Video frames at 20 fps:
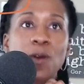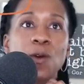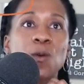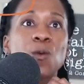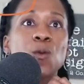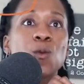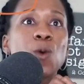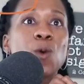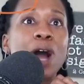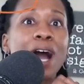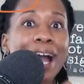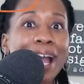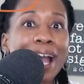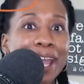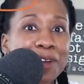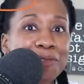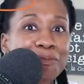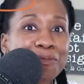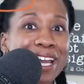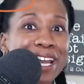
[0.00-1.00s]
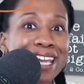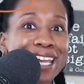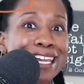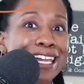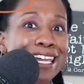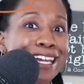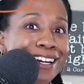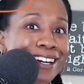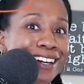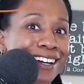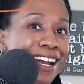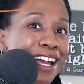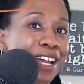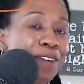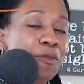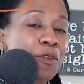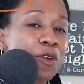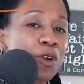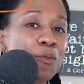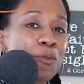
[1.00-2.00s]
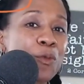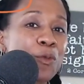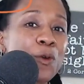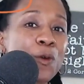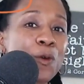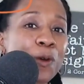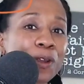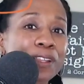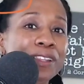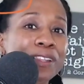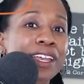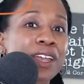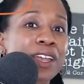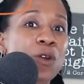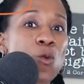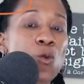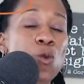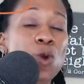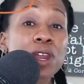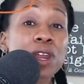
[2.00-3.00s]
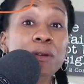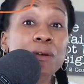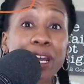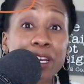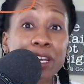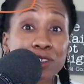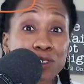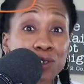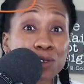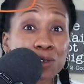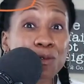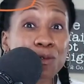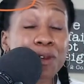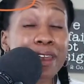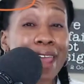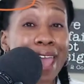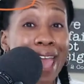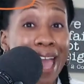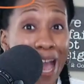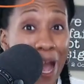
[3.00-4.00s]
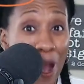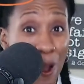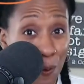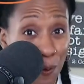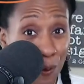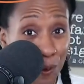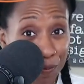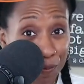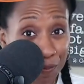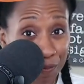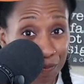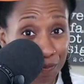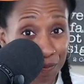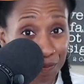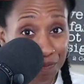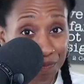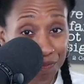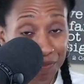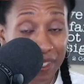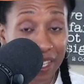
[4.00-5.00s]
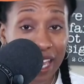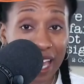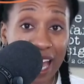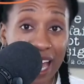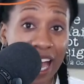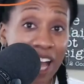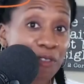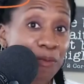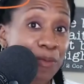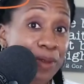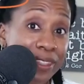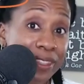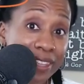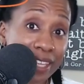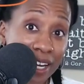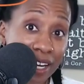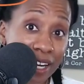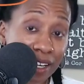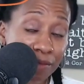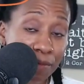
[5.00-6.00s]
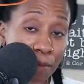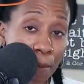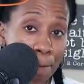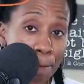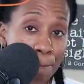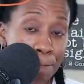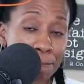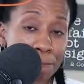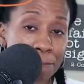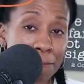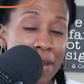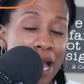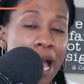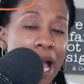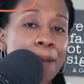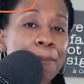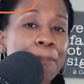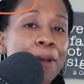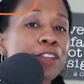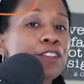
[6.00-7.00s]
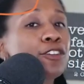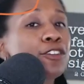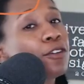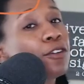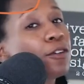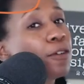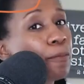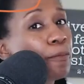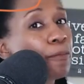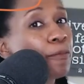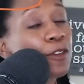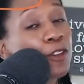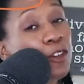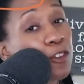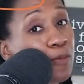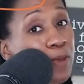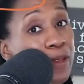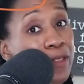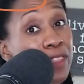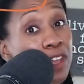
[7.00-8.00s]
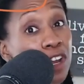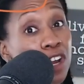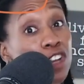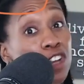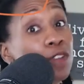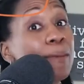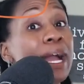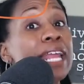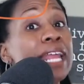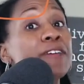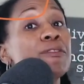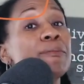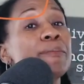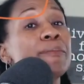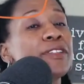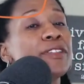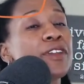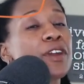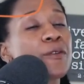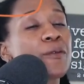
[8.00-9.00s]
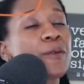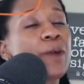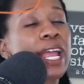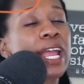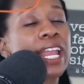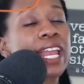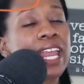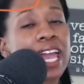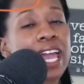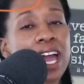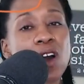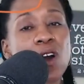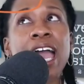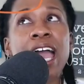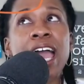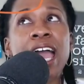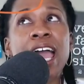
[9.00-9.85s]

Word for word: Why am I here? And more importantly, what do I do now? I've been there. I bet you're you've been there and you might even be there right now.